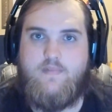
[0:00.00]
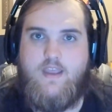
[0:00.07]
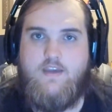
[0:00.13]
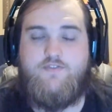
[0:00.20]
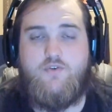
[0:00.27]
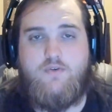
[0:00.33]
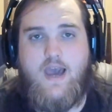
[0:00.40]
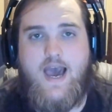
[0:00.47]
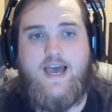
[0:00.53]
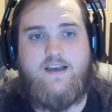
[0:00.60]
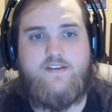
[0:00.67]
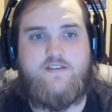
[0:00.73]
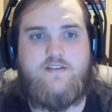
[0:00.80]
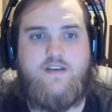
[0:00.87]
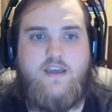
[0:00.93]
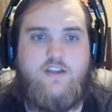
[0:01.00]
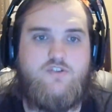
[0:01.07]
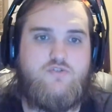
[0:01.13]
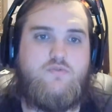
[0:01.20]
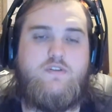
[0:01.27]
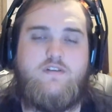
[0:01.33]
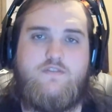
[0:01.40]
If you guys
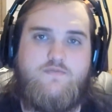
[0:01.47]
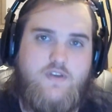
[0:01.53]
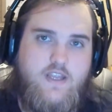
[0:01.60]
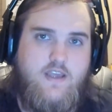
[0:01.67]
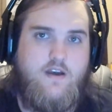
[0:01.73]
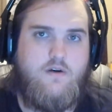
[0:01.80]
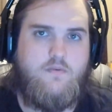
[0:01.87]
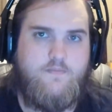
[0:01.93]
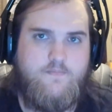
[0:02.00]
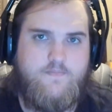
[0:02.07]
enjoy this video,